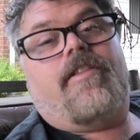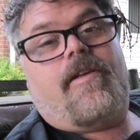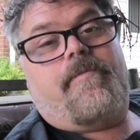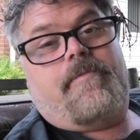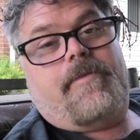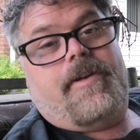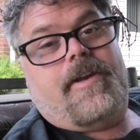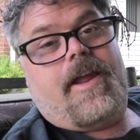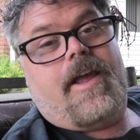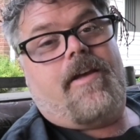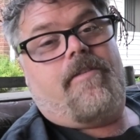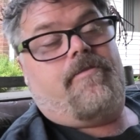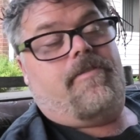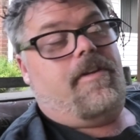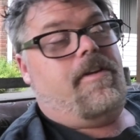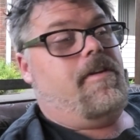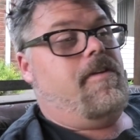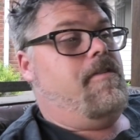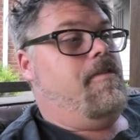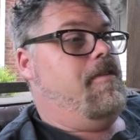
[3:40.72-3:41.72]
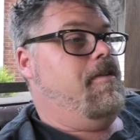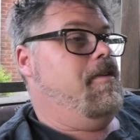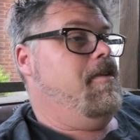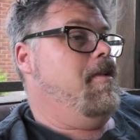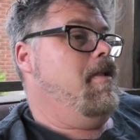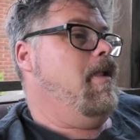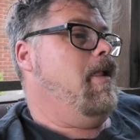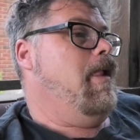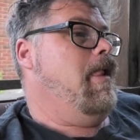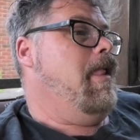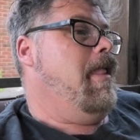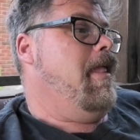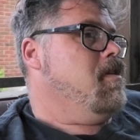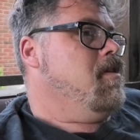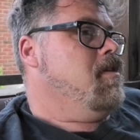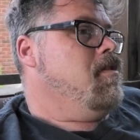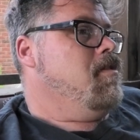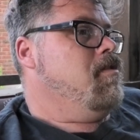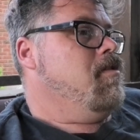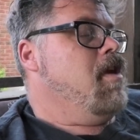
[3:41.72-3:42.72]
up and downs, they do.
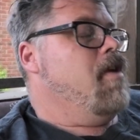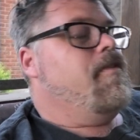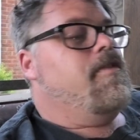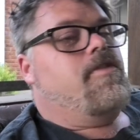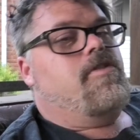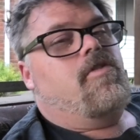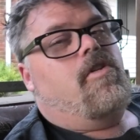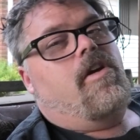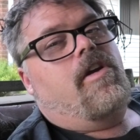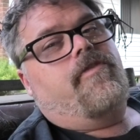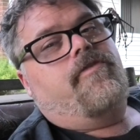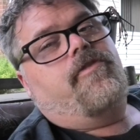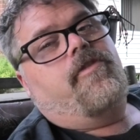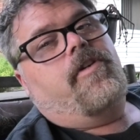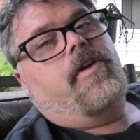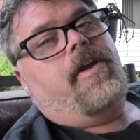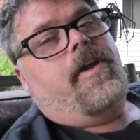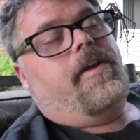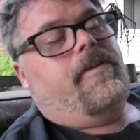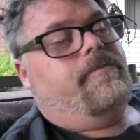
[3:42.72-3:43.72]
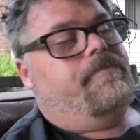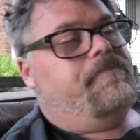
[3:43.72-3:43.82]
So I have a story for you.